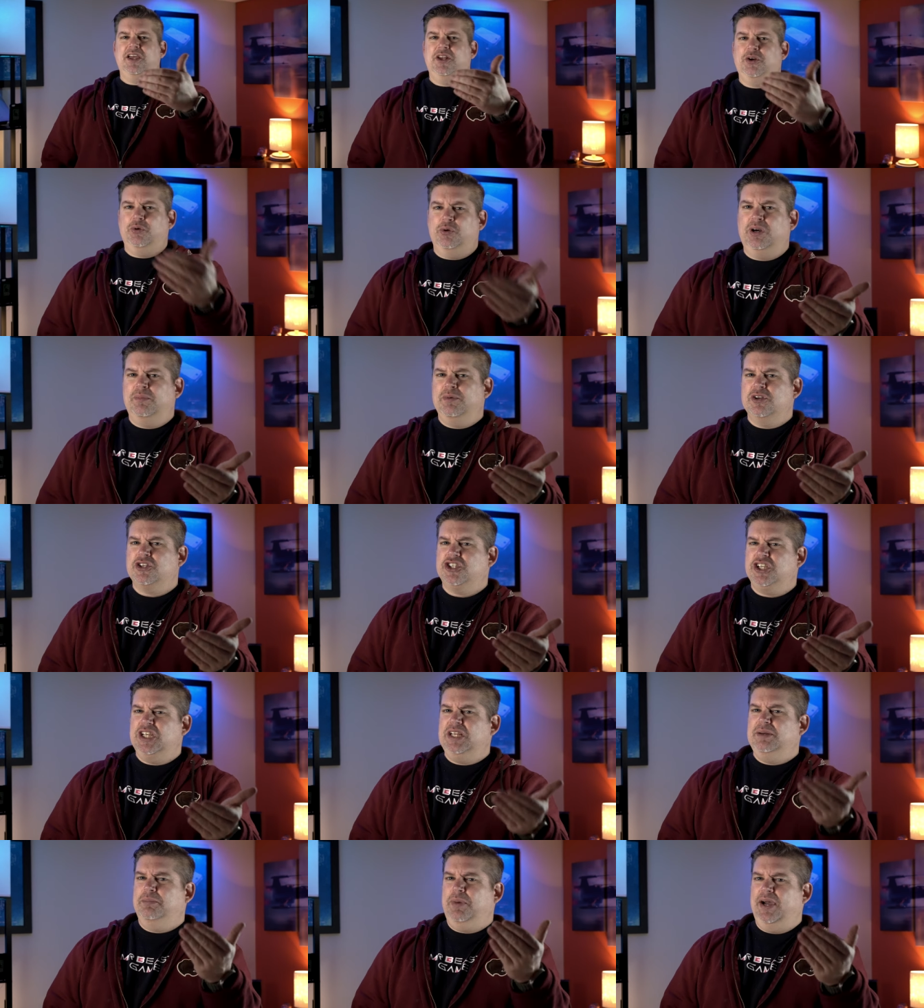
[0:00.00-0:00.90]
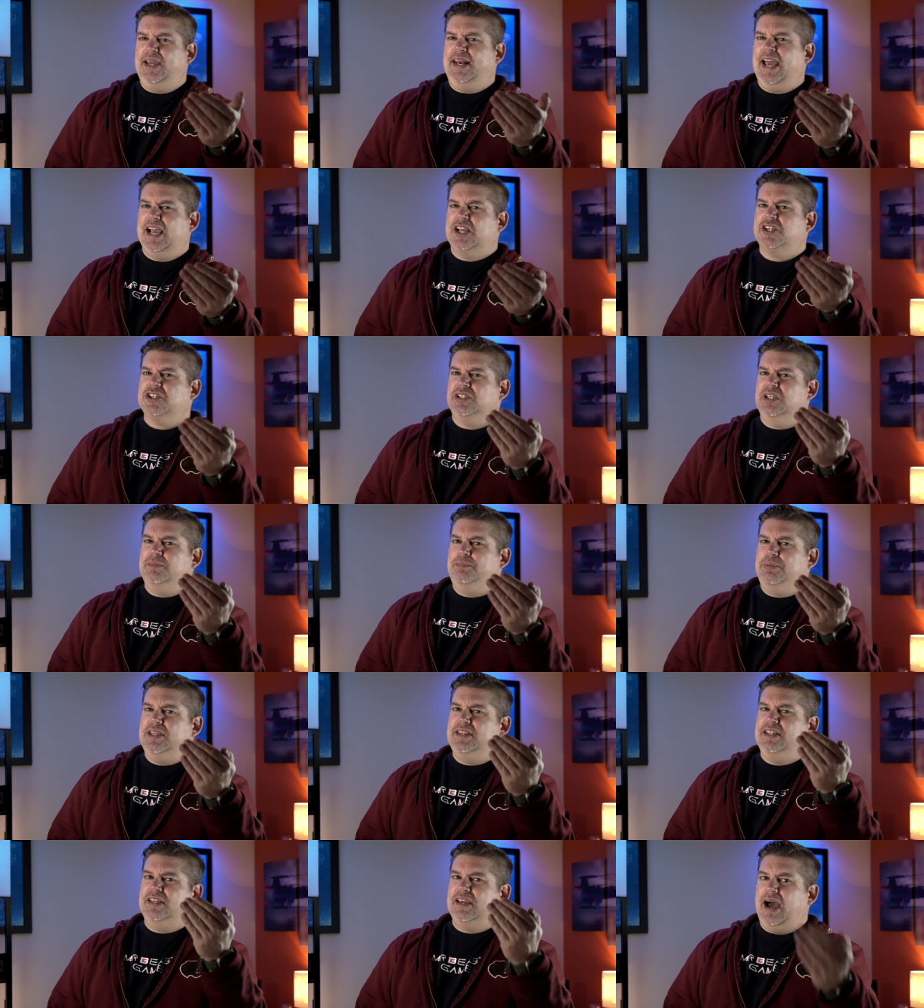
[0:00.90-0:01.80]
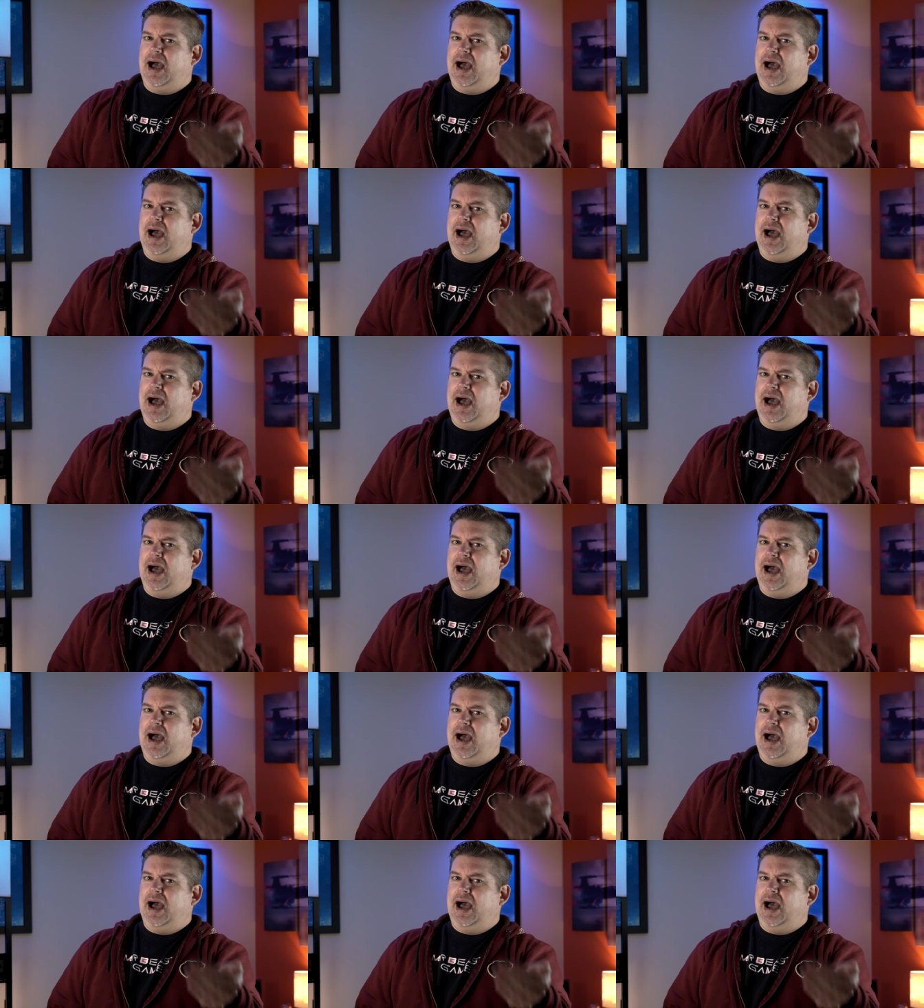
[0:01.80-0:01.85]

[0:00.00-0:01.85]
an older machine might actually be the